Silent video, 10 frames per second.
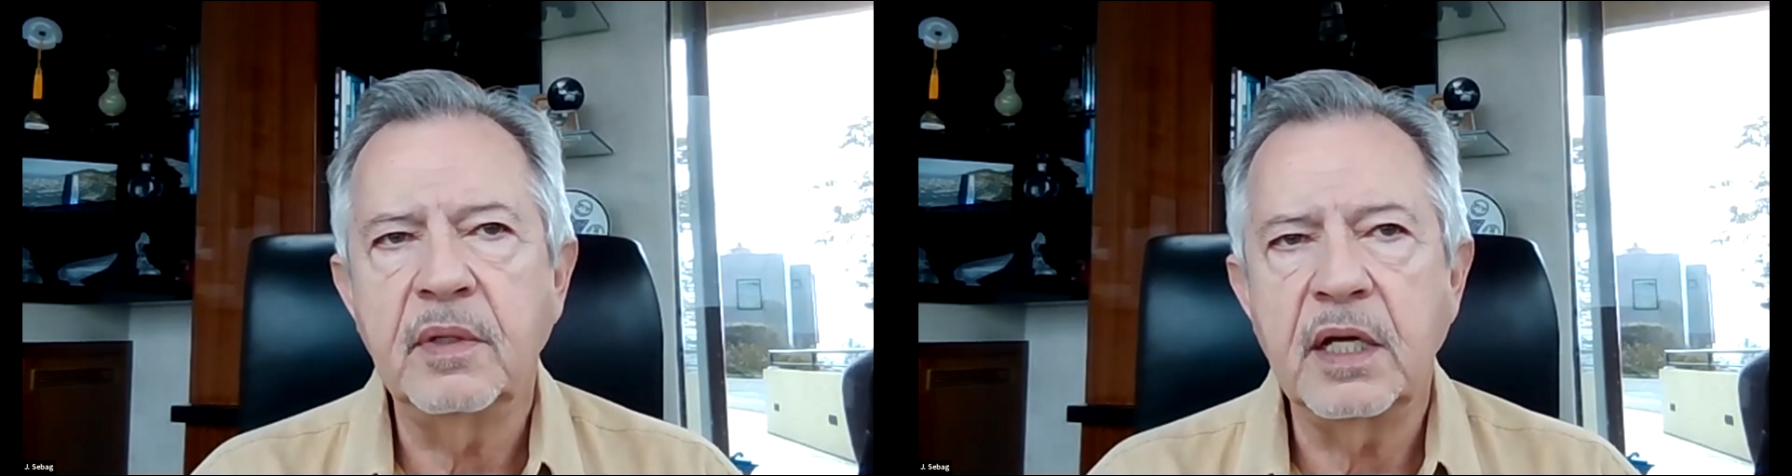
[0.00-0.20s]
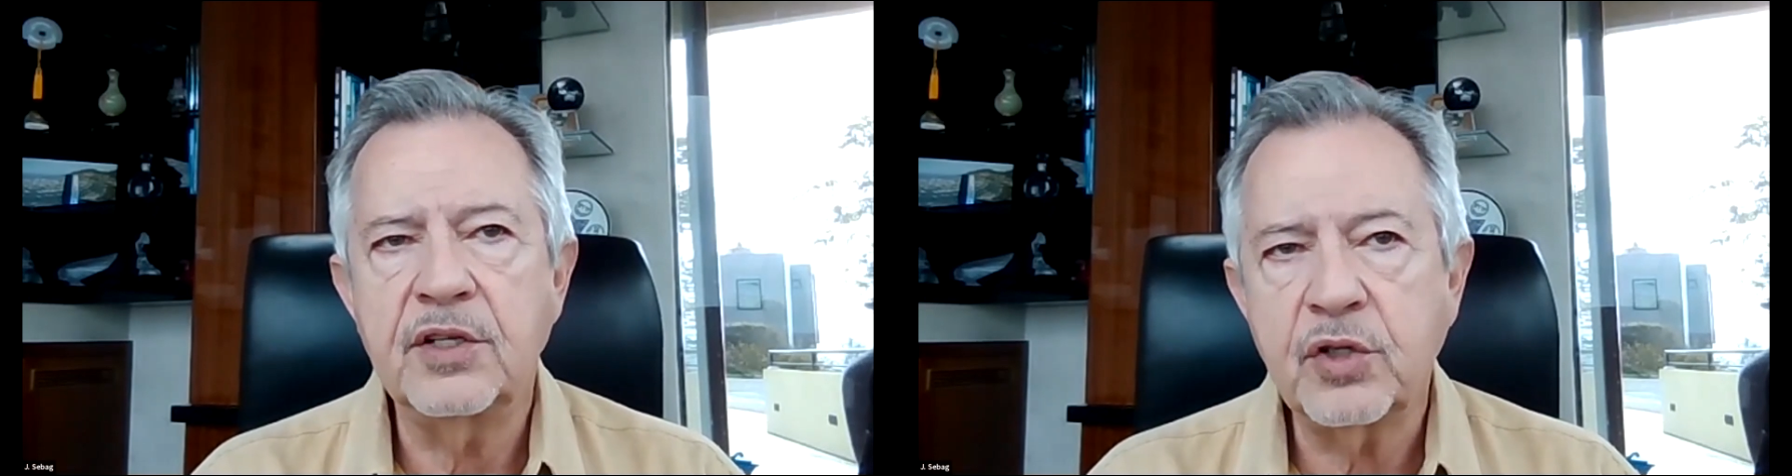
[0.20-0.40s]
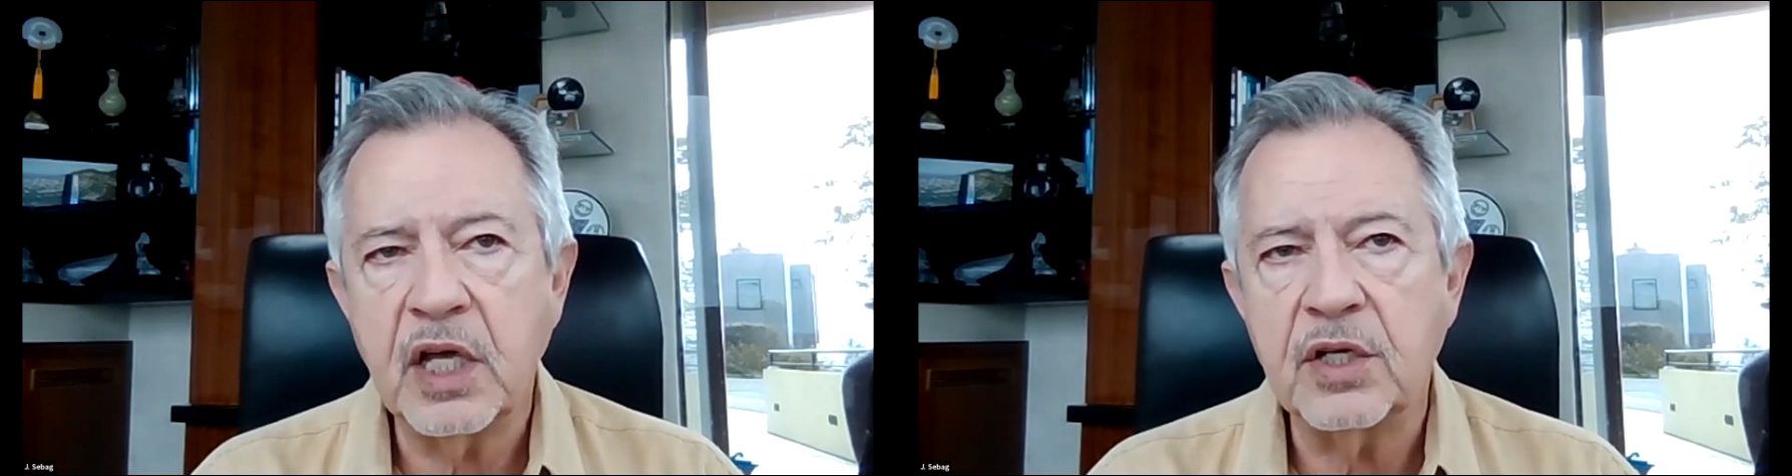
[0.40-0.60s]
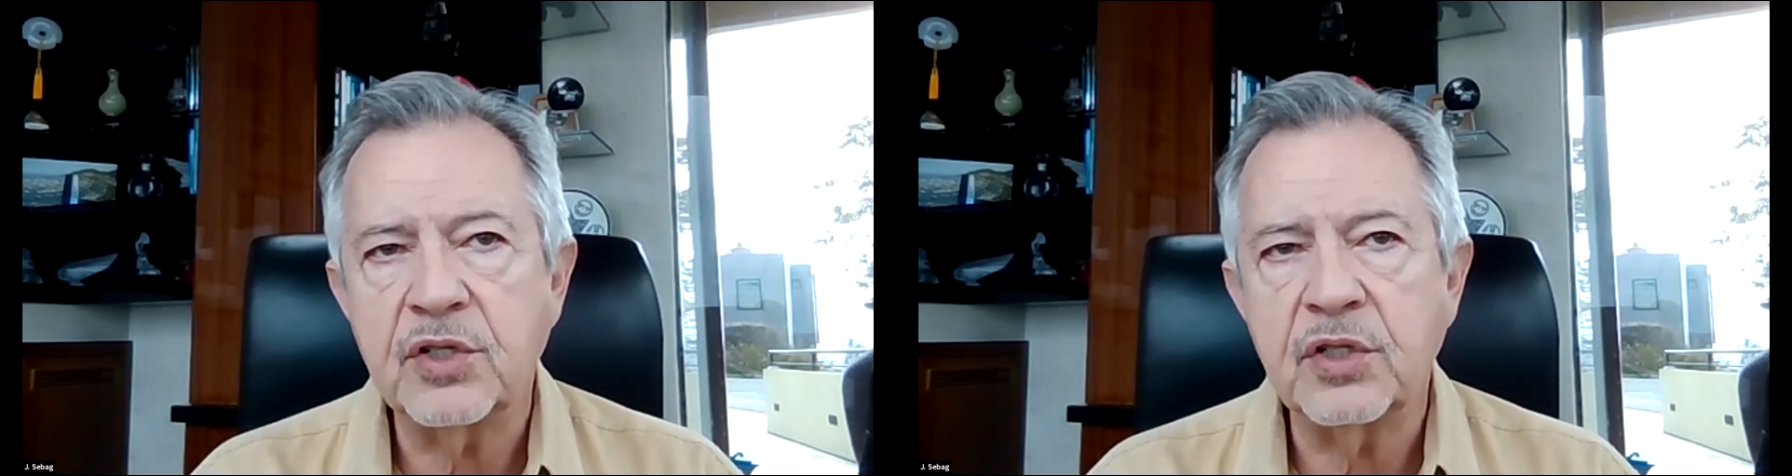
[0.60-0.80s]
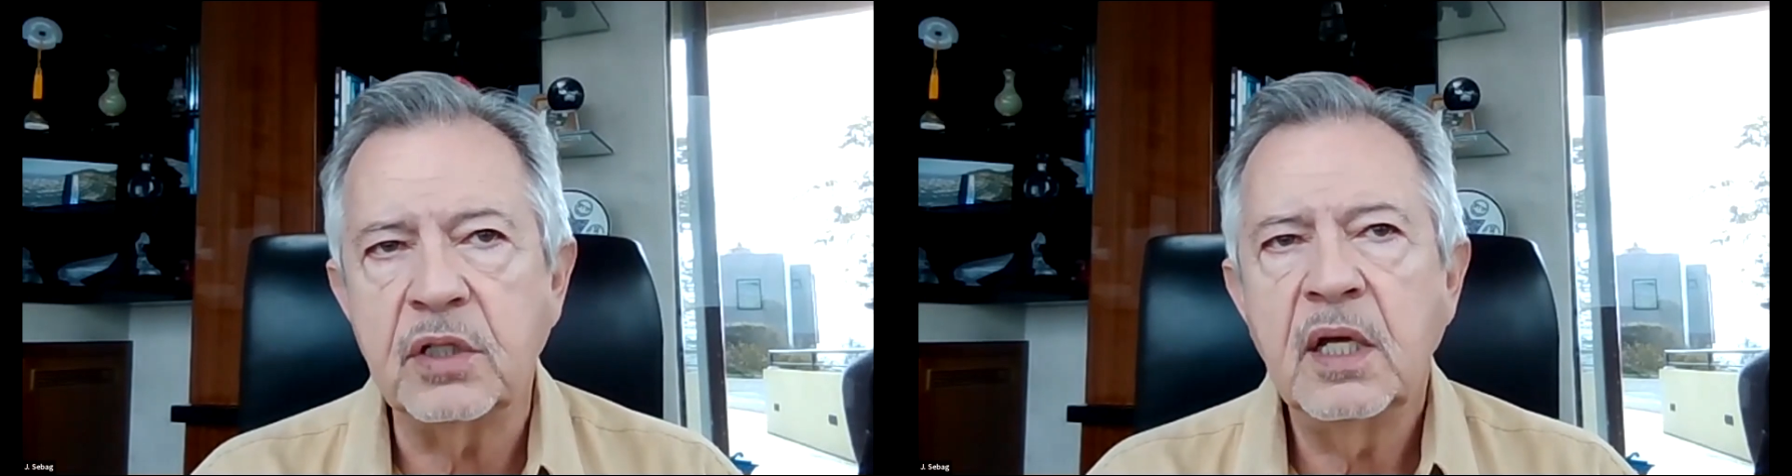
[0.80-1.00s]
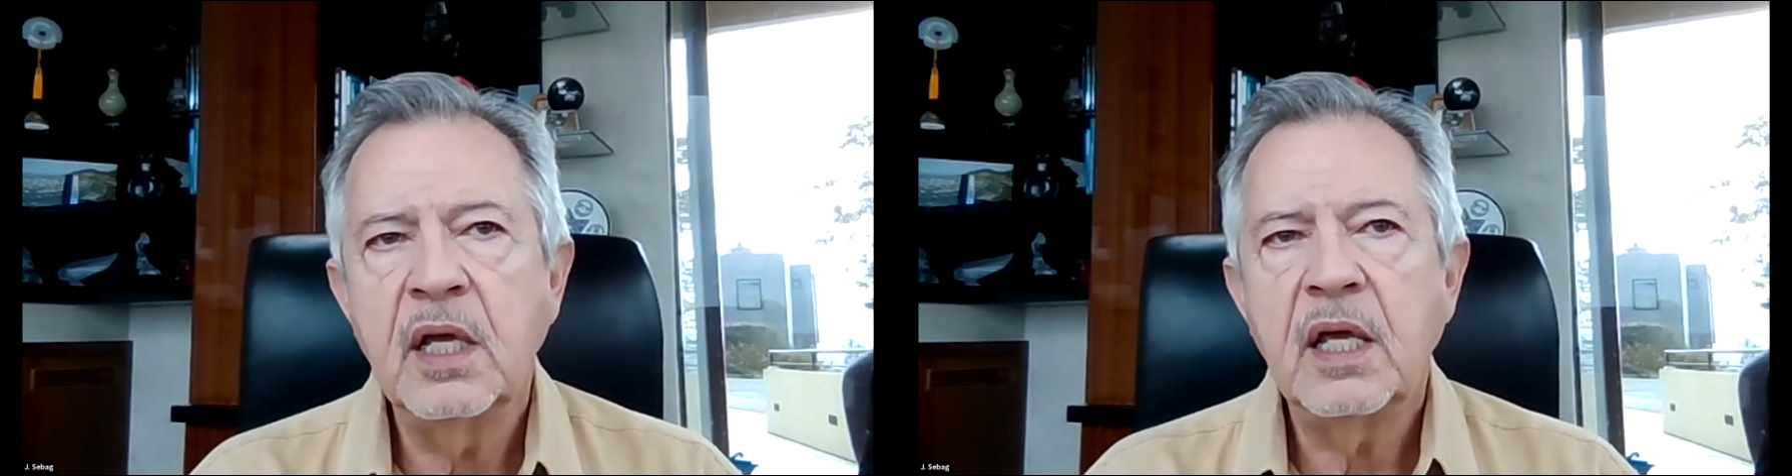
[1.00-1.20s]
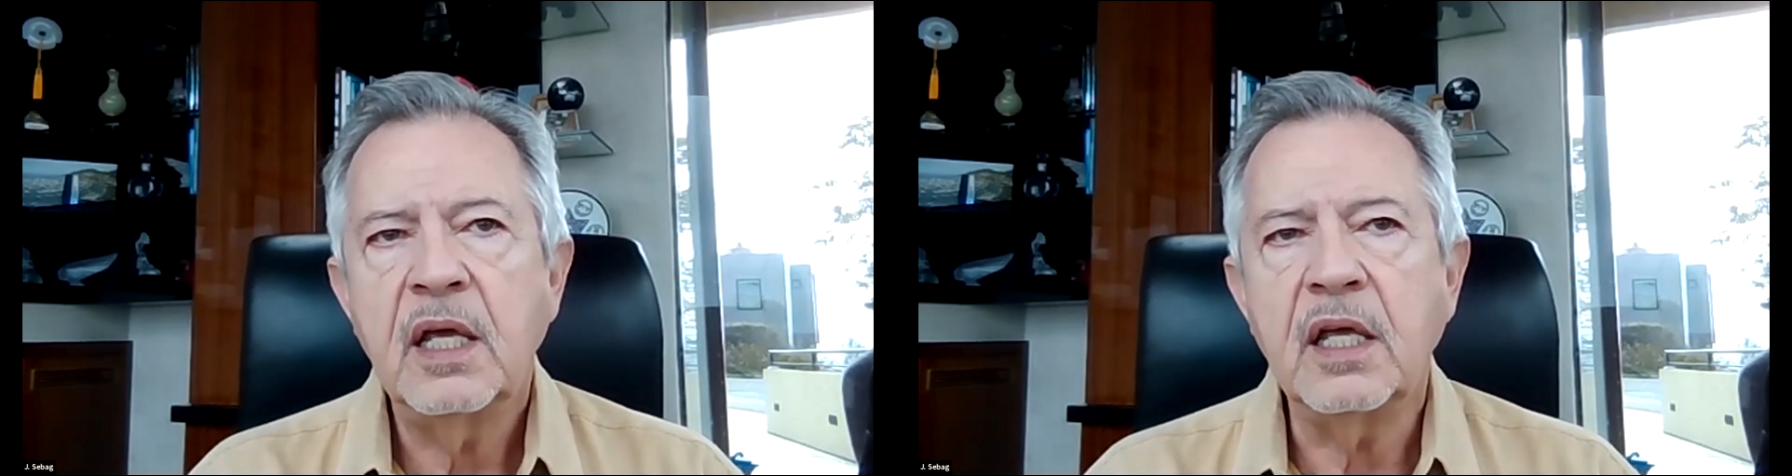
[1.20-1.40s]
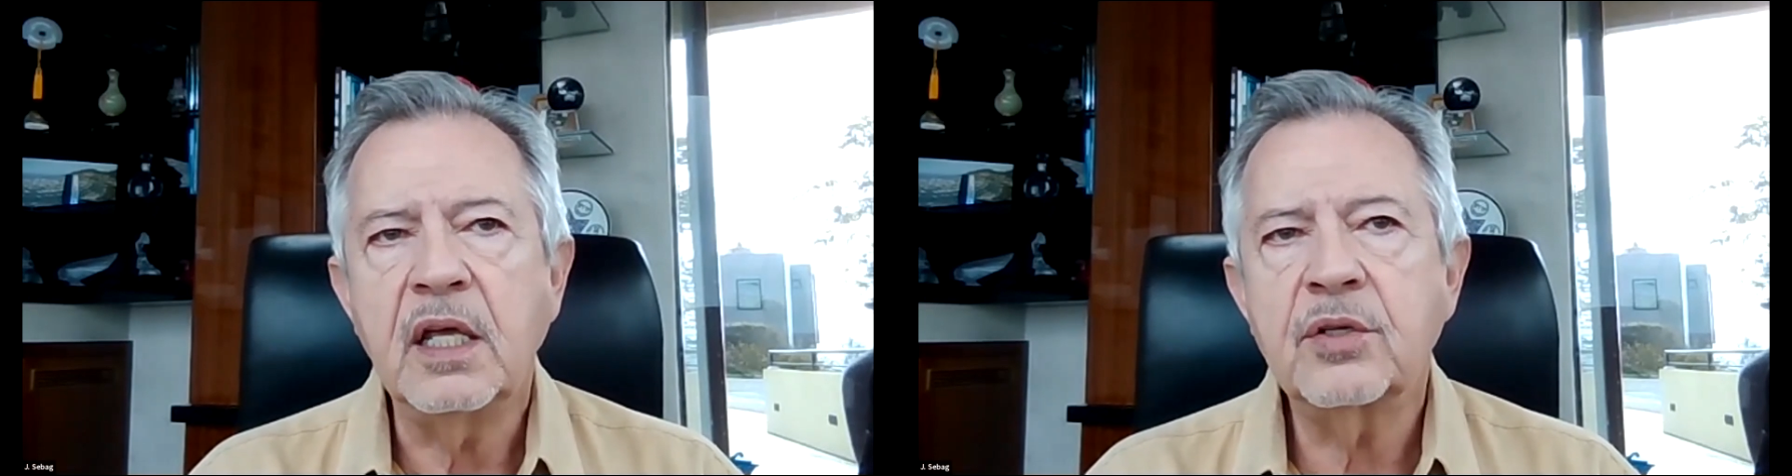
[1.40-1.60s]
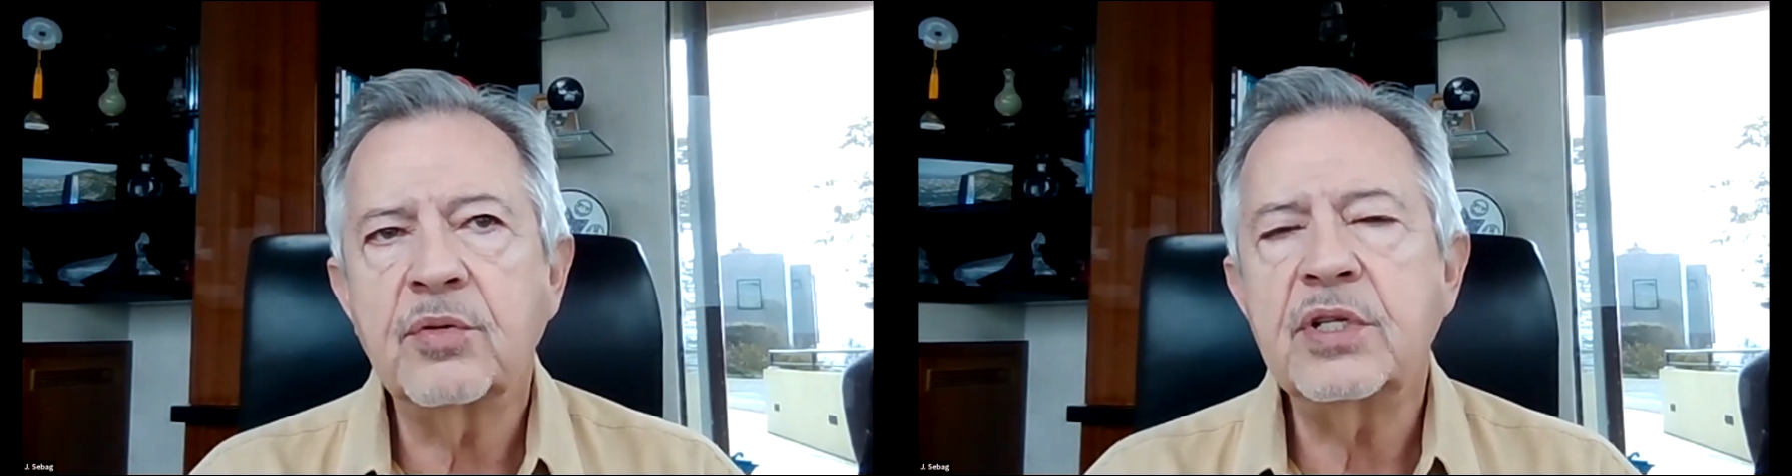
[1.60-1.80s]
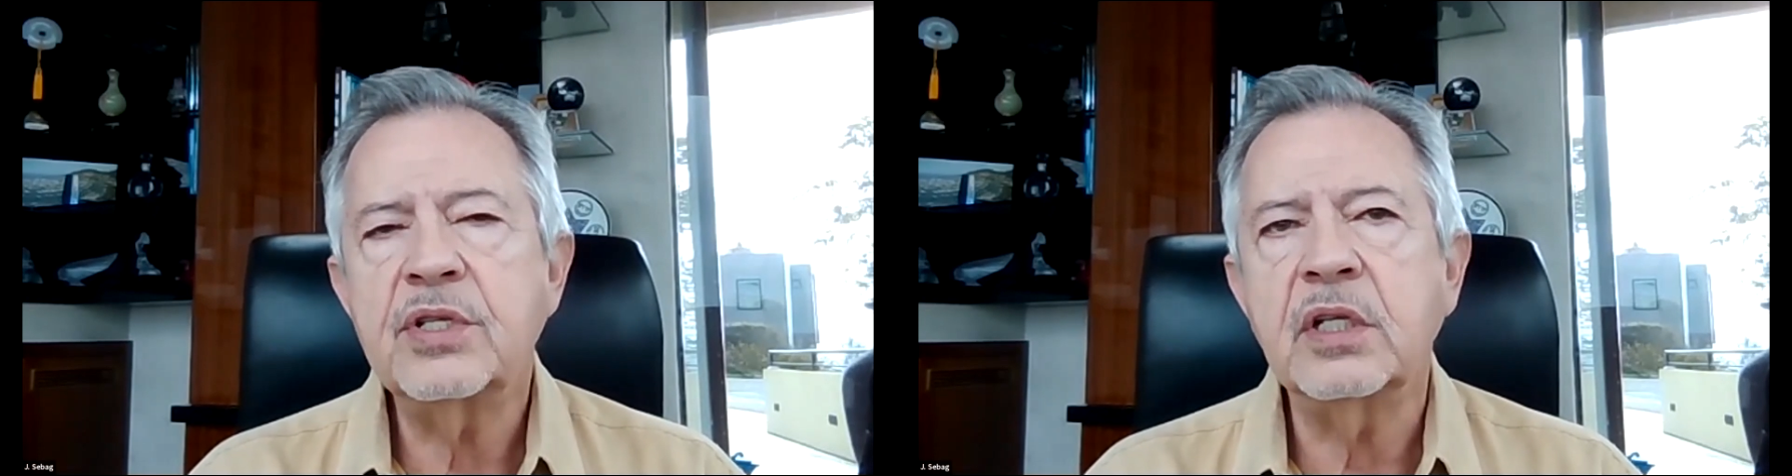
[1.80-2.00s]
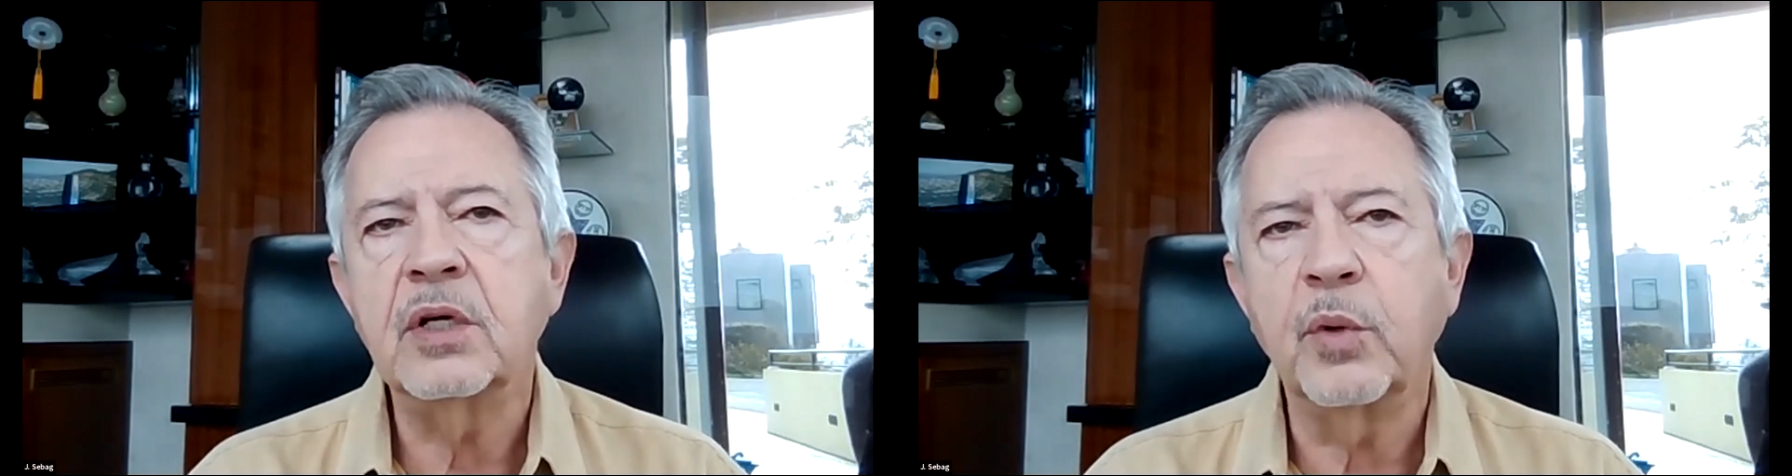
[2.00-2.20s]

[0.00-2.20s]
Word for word: education, increasing